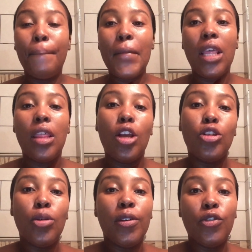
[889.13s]
Thank you
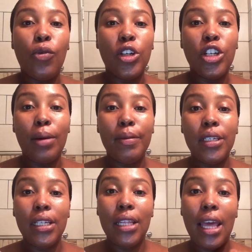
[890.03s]
so much for watching up
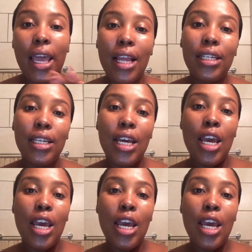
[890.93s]
until the end.